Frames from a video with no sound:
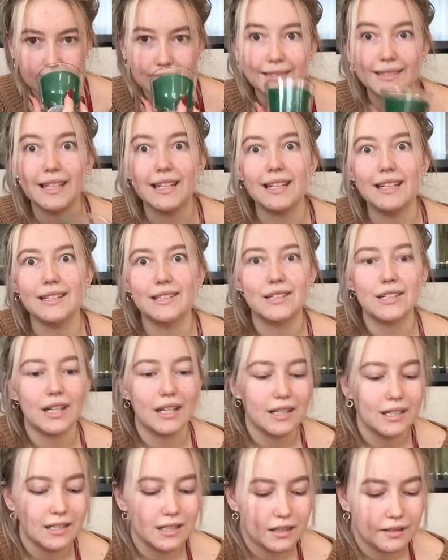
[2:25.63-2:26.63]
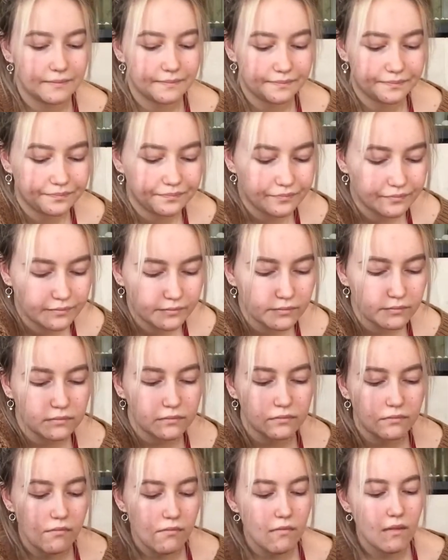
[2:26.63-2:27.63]
delicious
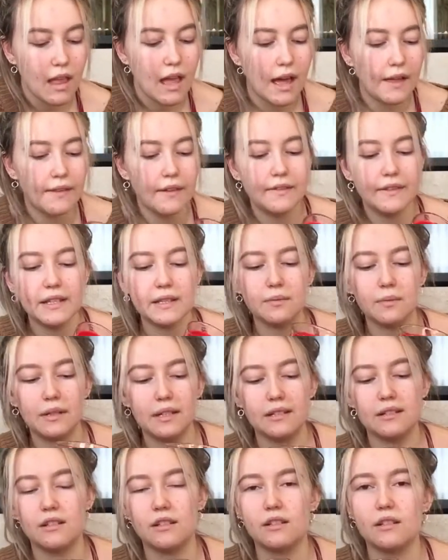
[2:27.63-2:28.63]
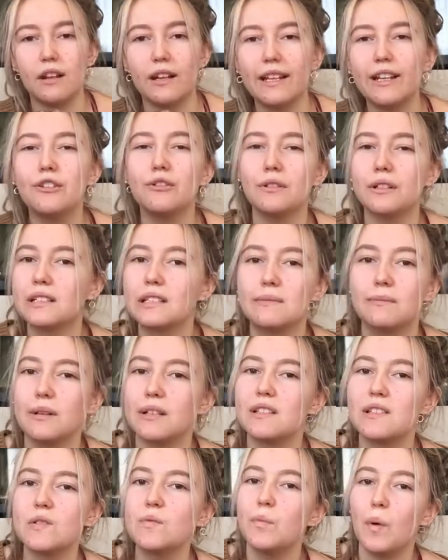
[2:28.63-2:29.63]
and then this one is just like
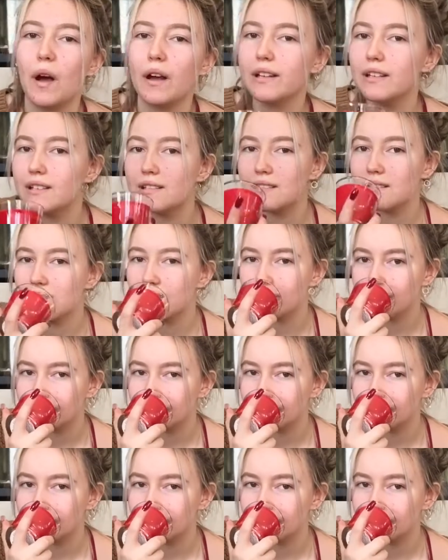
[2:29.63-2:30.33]
Christmas spice